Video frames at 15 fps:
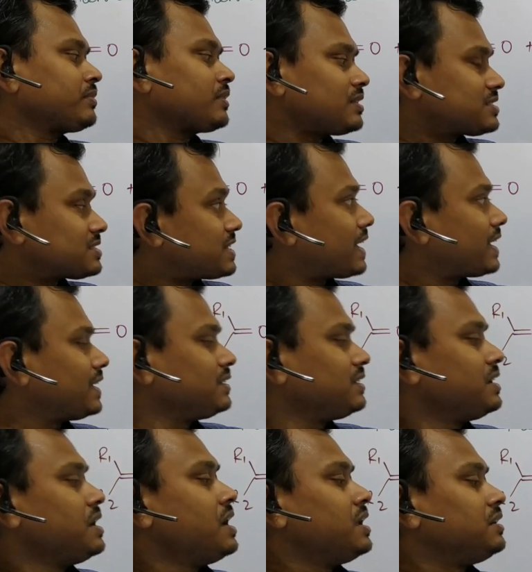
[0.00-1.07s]

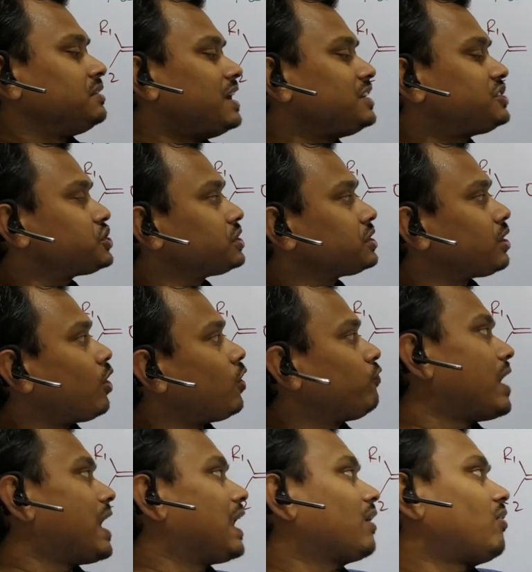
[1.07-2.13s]
Second, nature
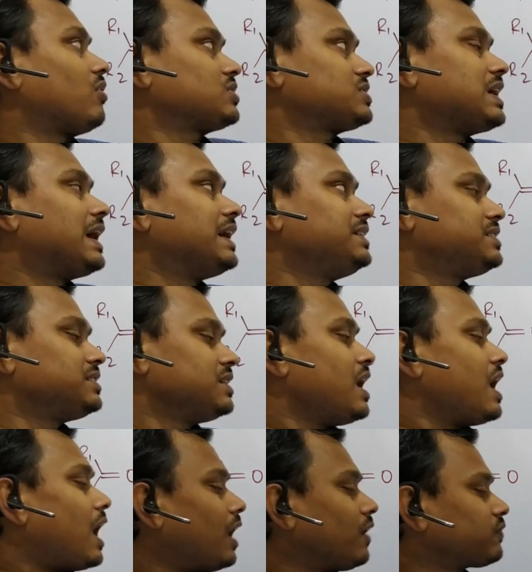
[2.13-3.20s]
of alkoxide.
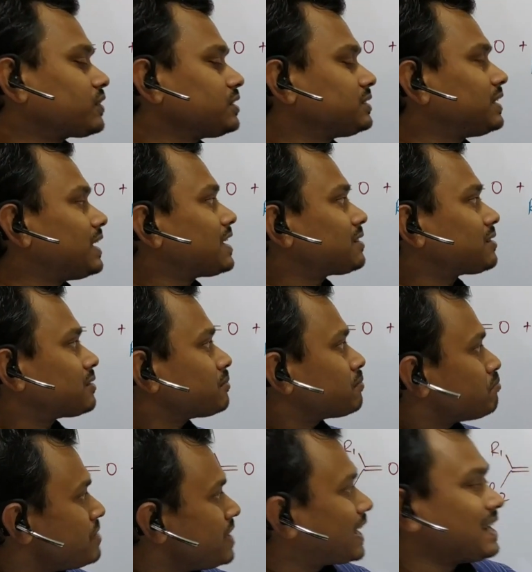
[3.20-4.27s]
After that,
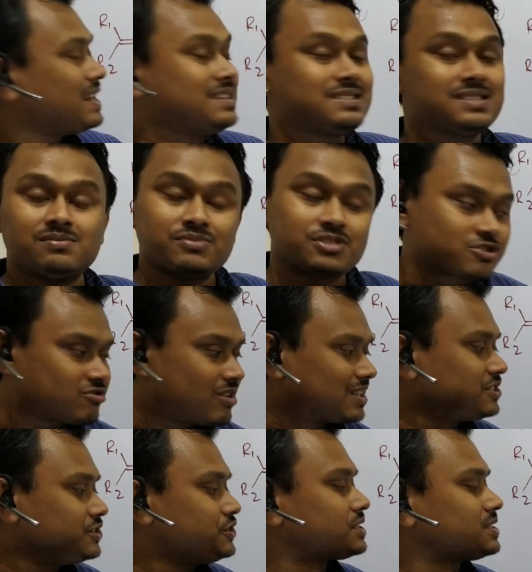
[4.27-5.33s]
mechanism,
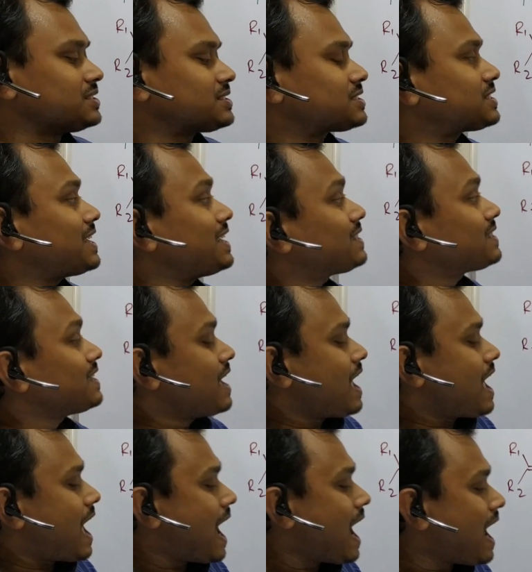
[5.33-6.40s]
transition state,
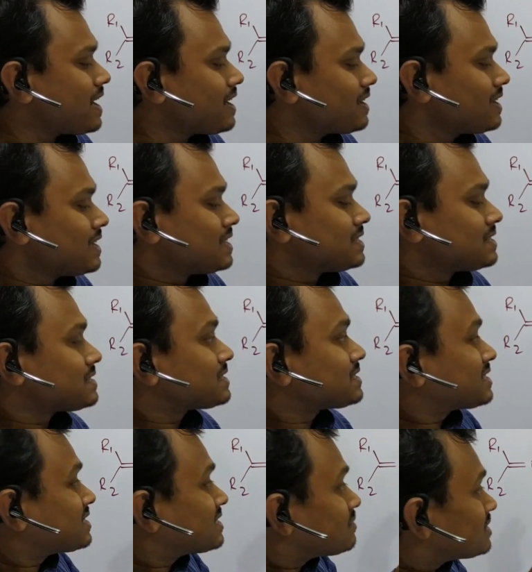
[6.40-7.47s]
and
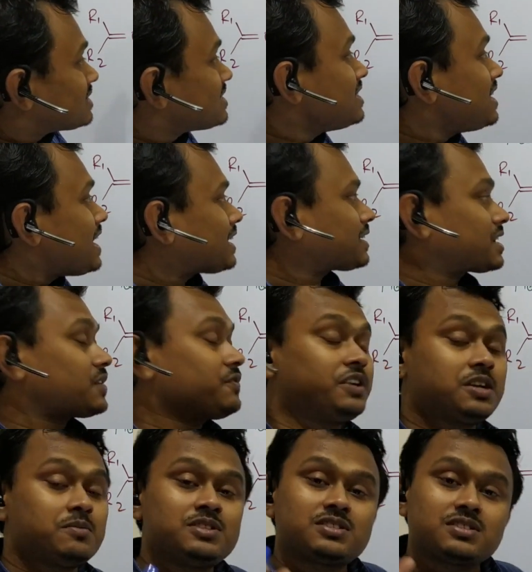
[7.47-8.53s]

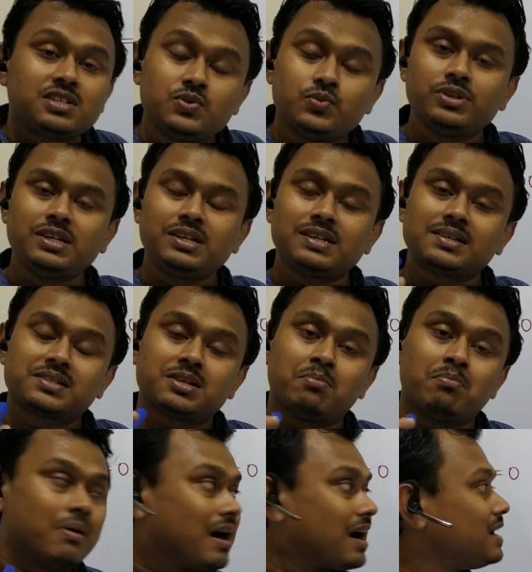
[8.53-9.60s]
selectivity means uniqueness, the
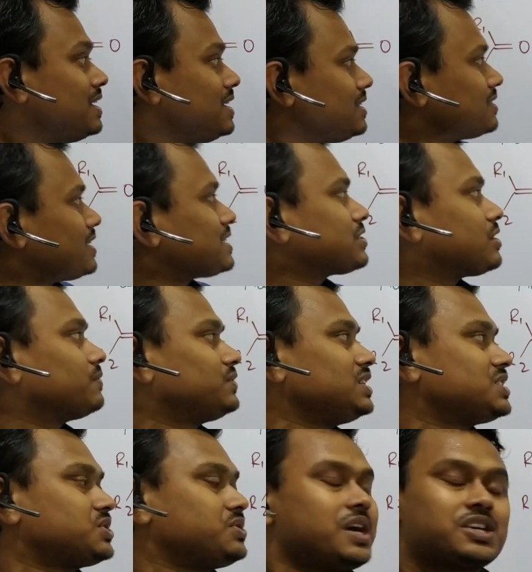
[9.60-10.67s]
mildness of
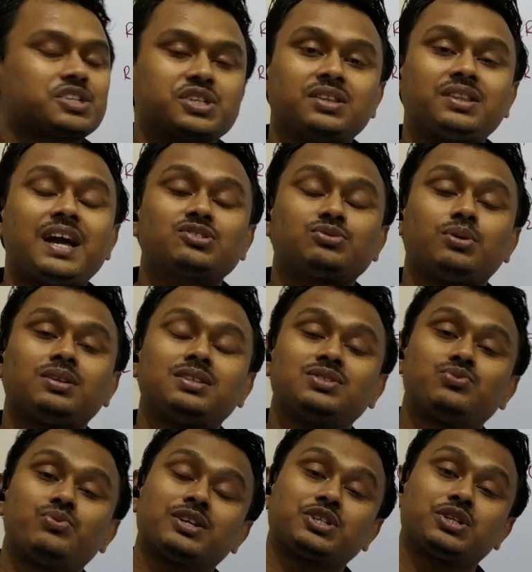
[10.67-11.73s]
this reaction. That's why
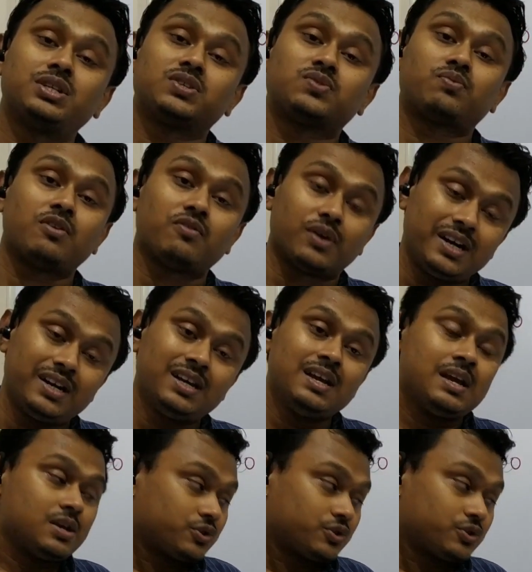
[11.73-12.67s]
this reaction is favored.